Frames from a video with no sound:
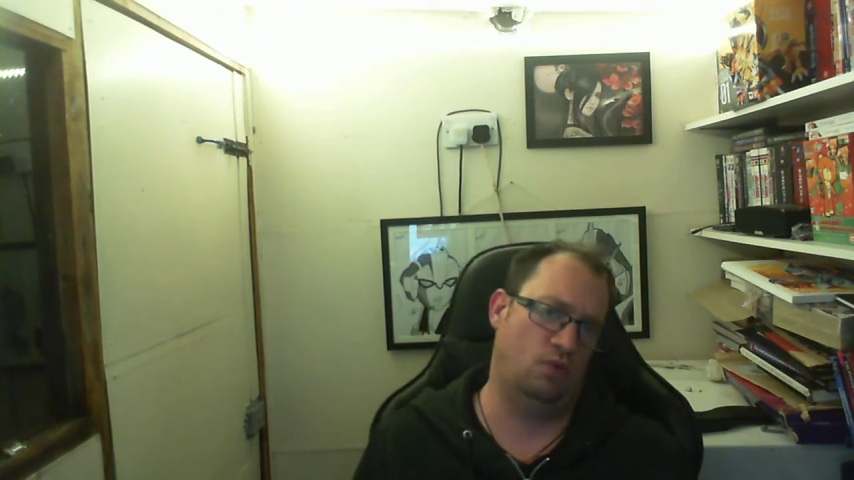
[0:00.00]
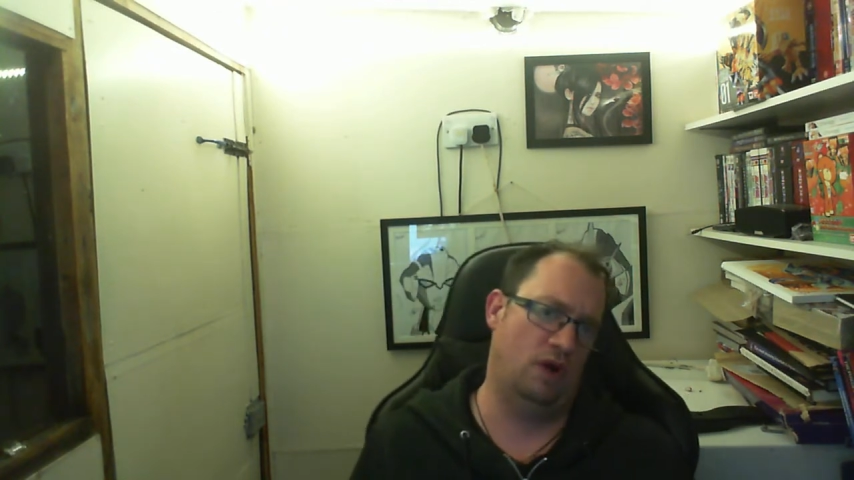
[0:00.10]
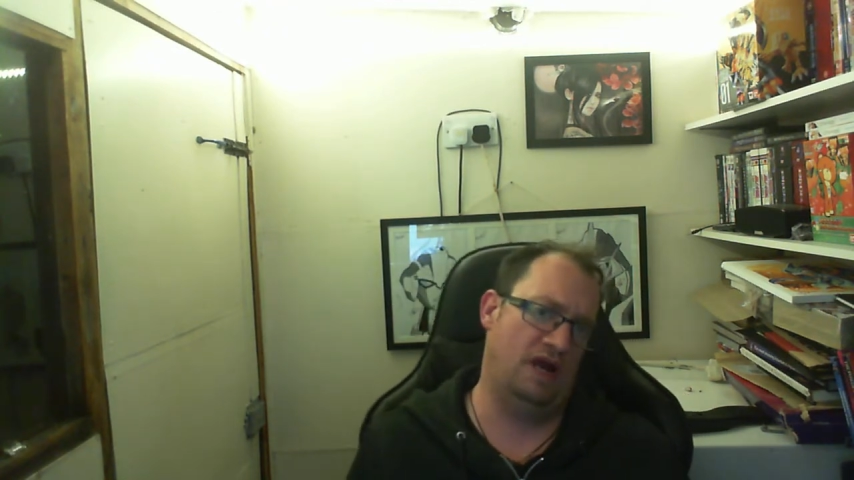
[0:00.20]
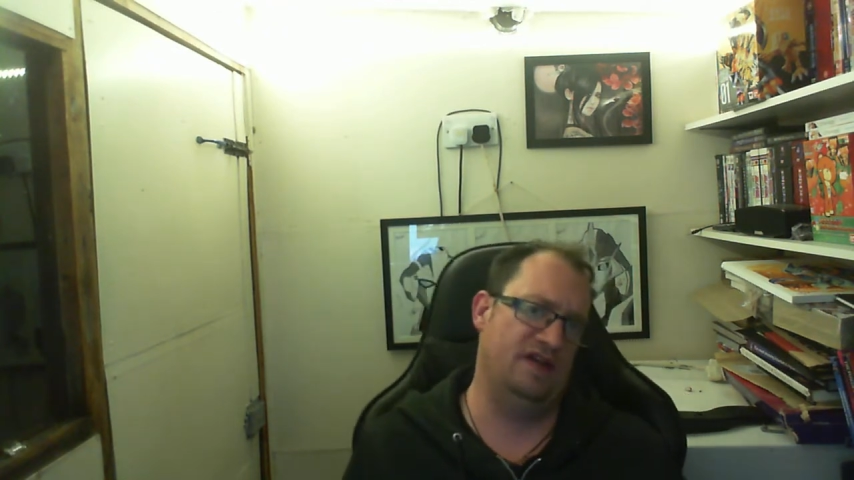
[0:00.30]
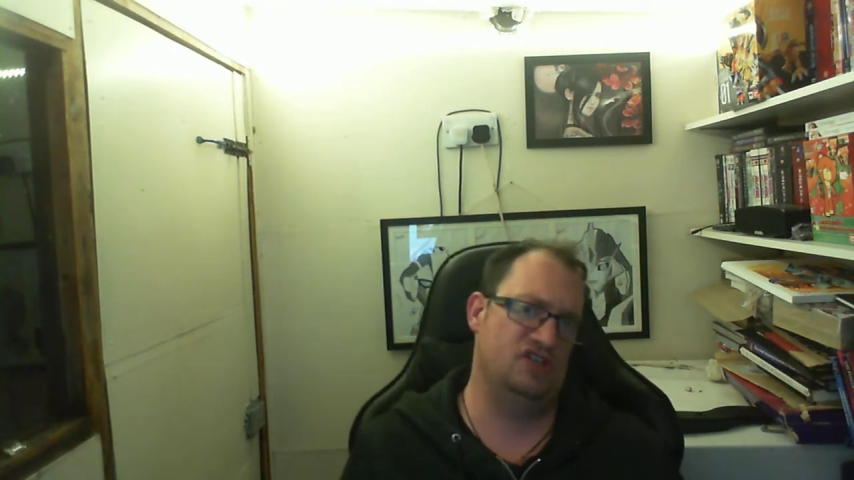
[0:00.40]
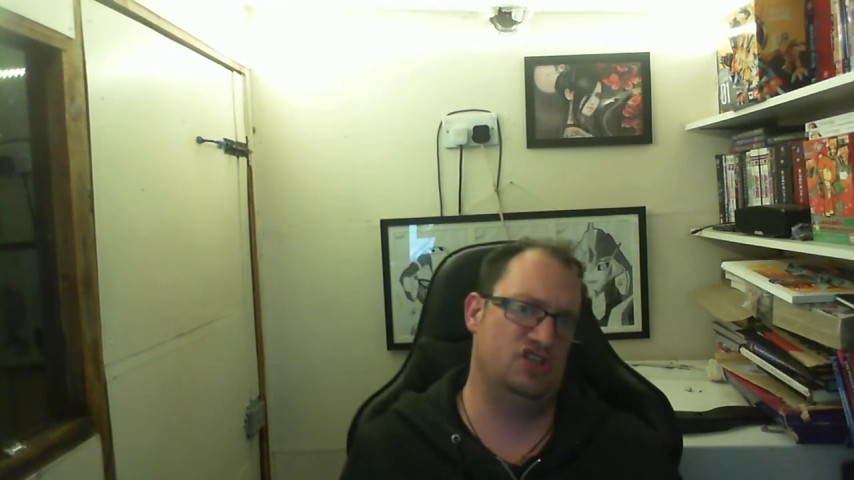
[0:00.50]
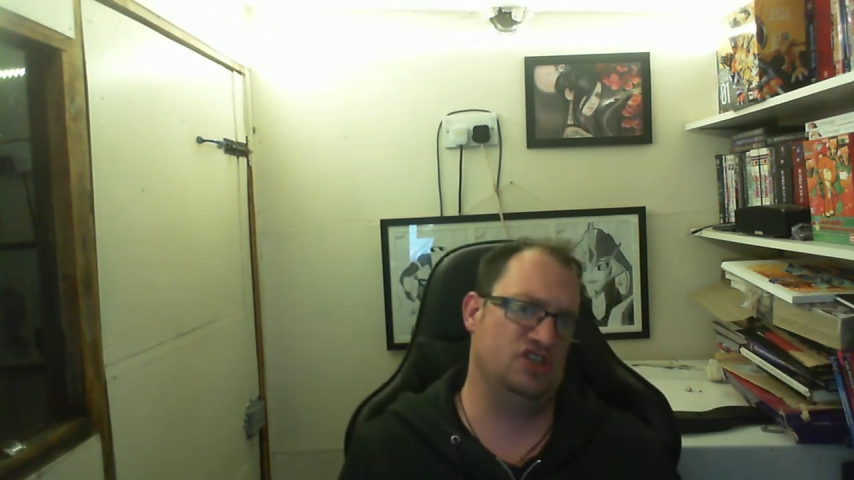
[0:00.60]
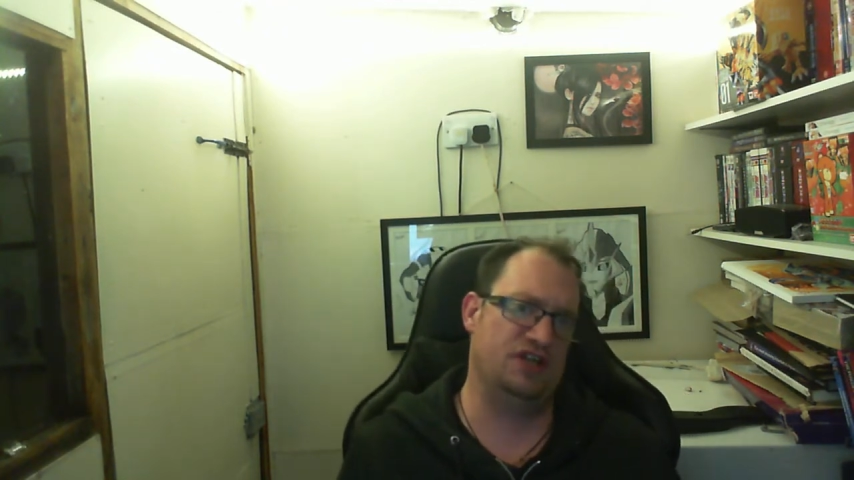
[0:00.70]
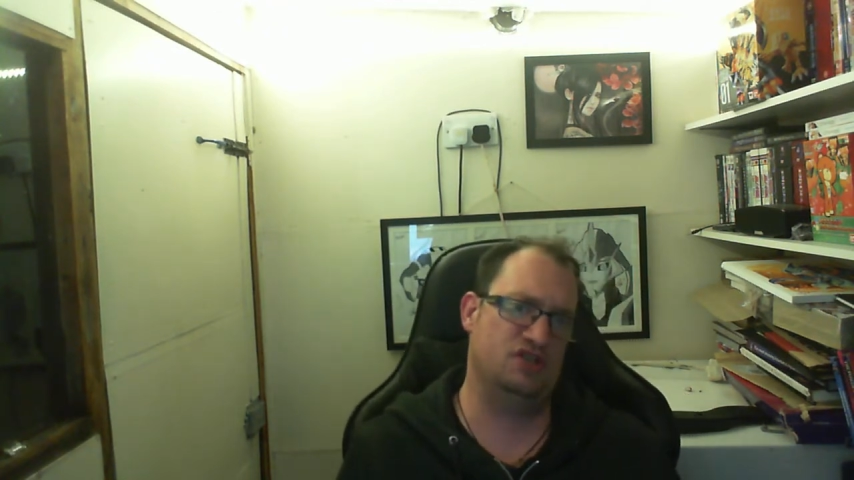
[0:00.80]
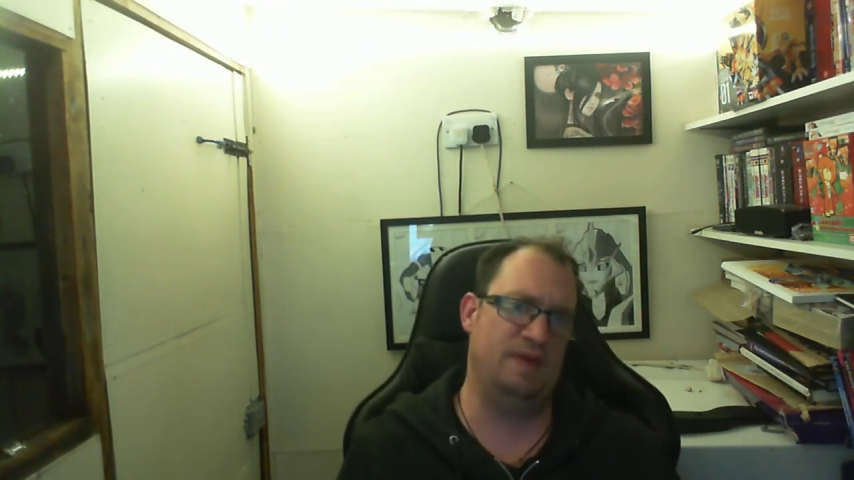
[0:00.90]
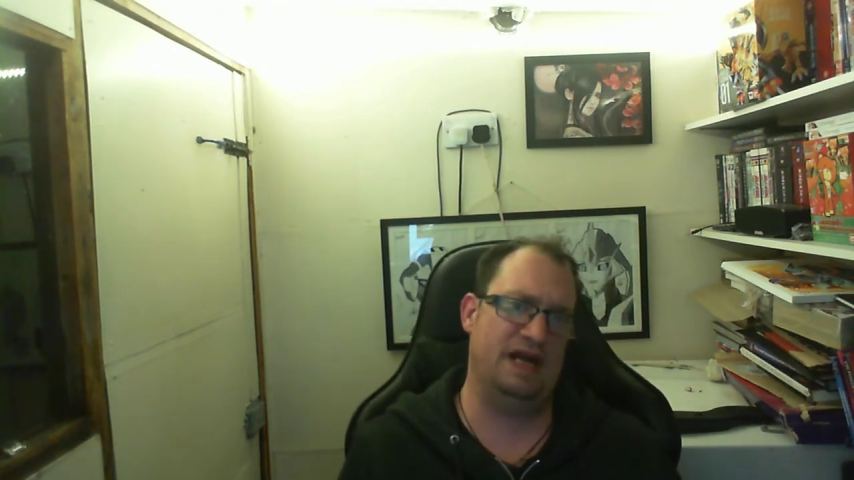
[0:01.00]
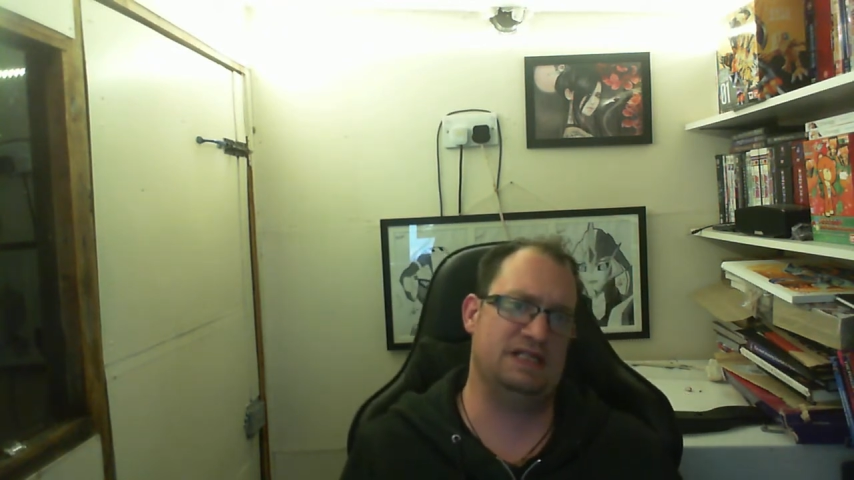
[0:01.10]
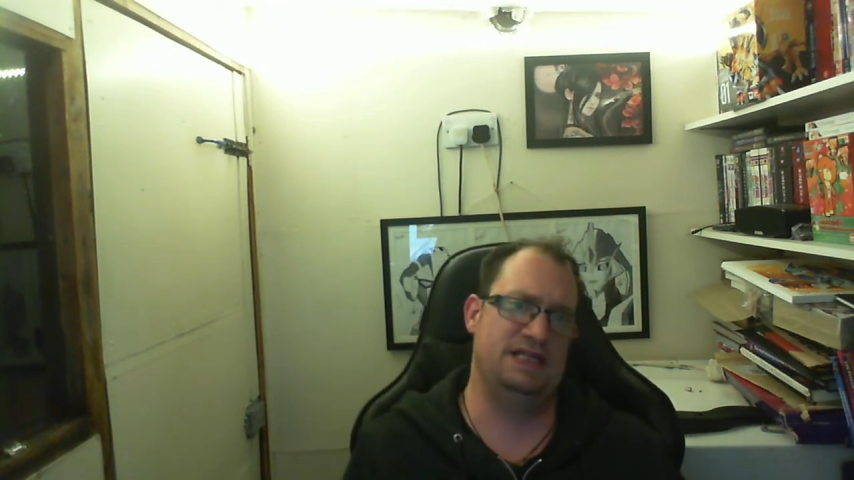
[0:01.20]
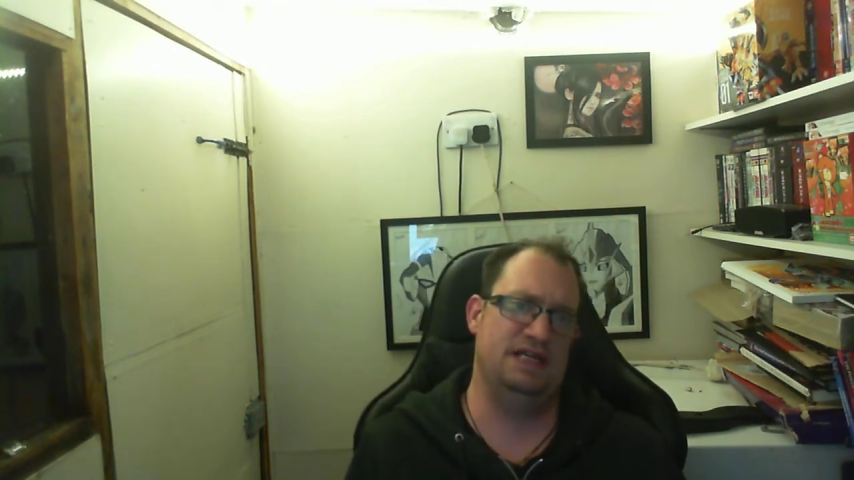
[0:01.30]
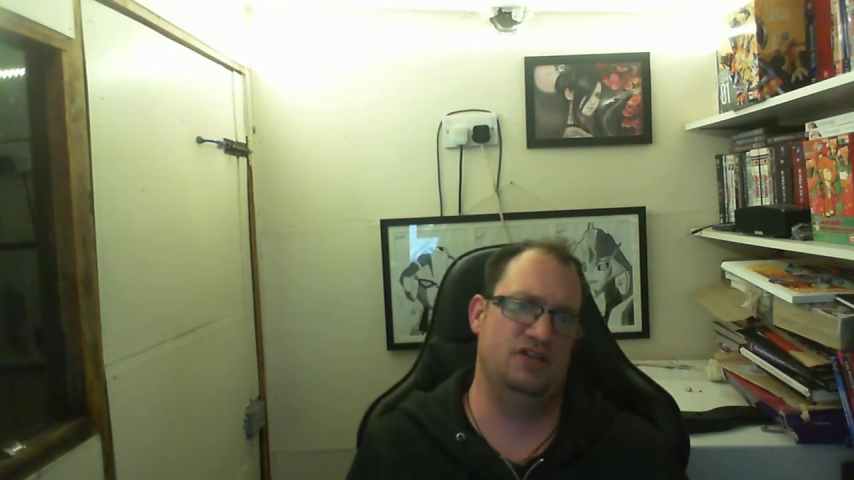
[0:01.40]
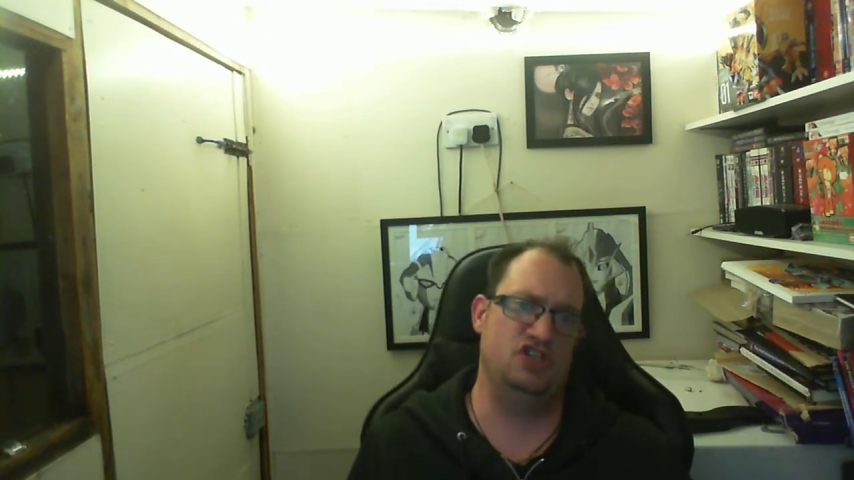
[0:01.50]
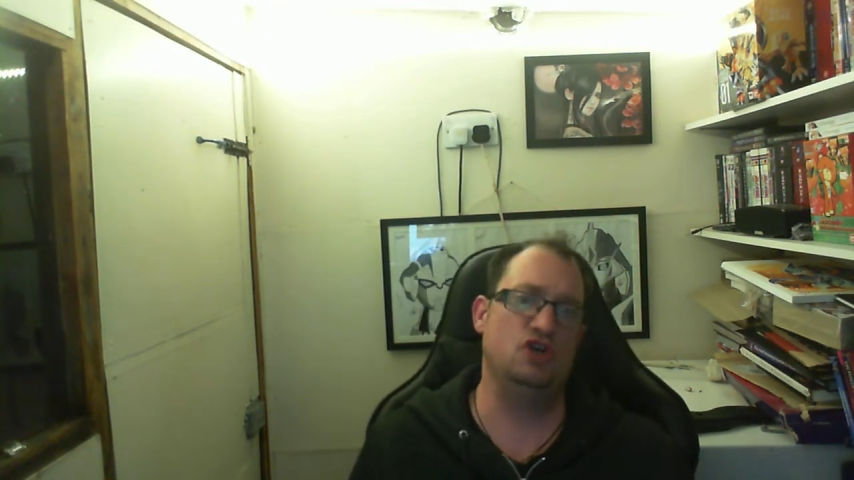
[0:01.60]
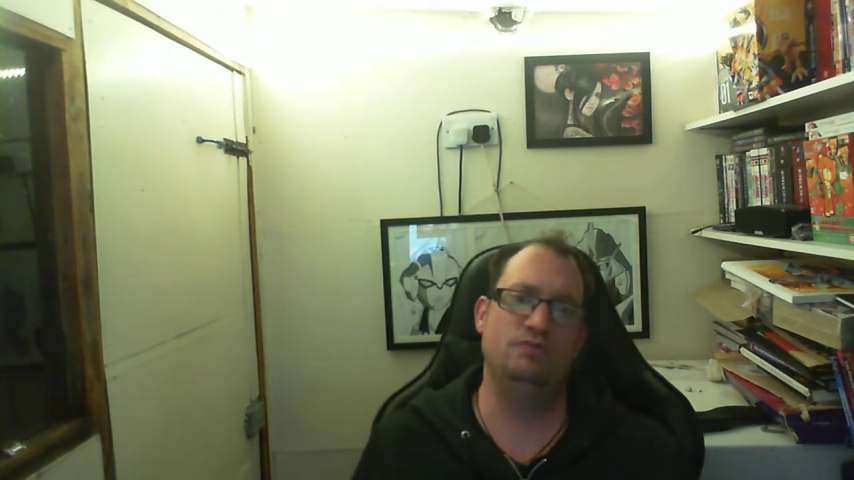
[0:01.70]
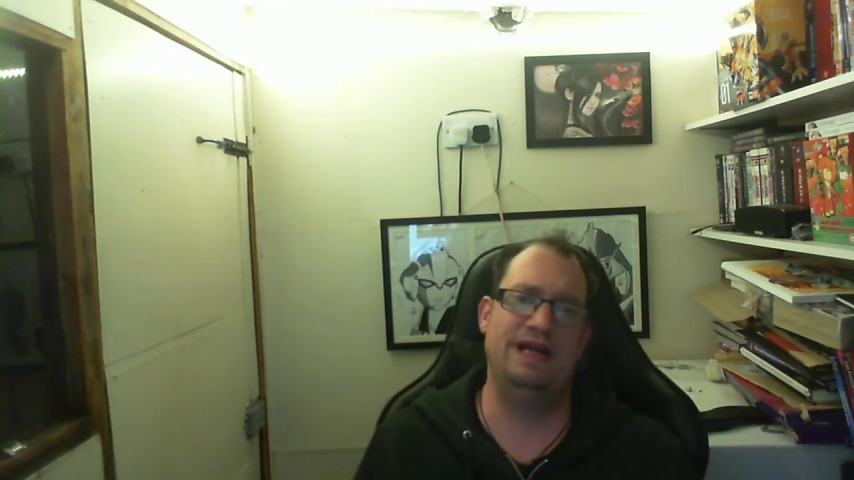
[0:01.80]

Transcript: wearing is just expected and 2